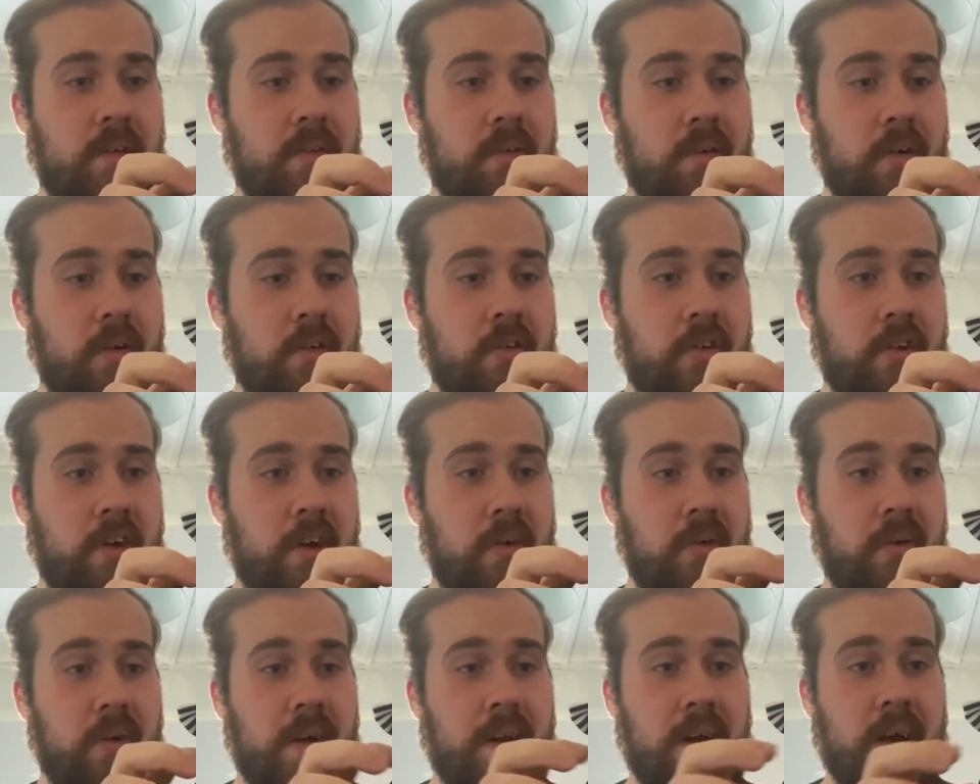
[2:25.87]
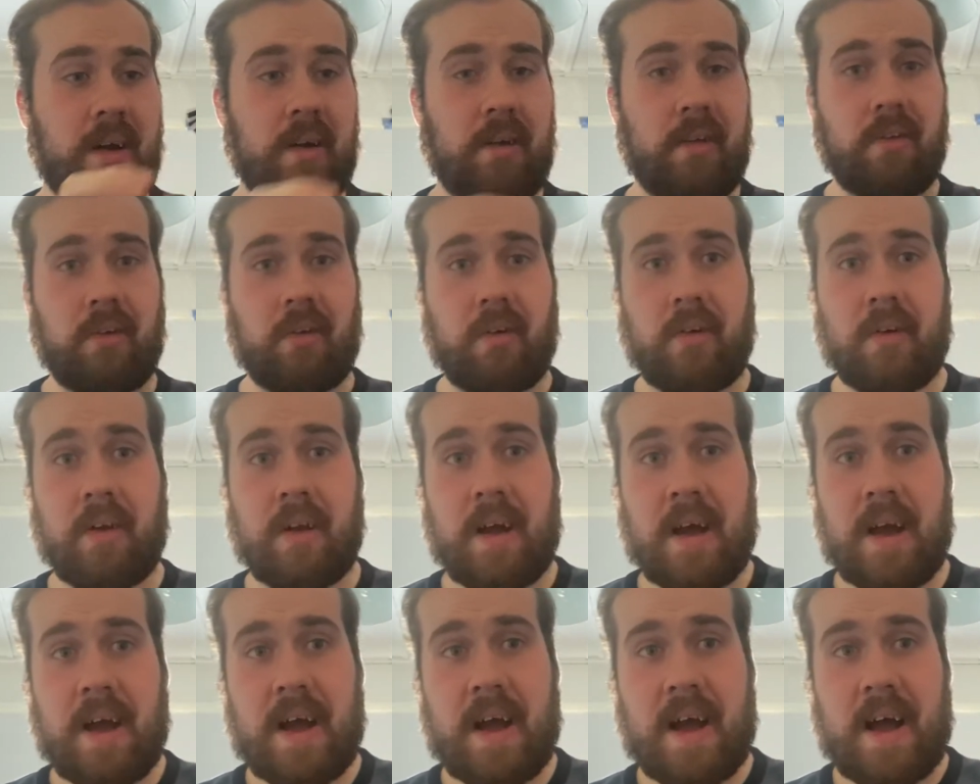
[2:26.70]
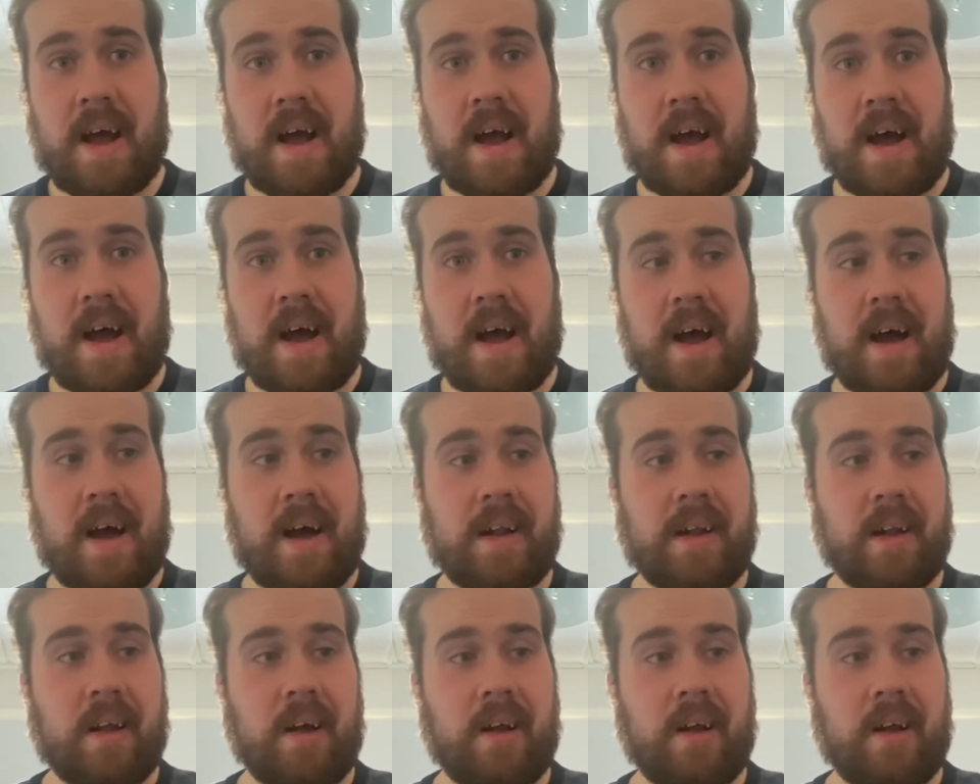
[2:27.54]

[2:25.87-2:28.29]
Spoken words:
She's got a choker necklace on. And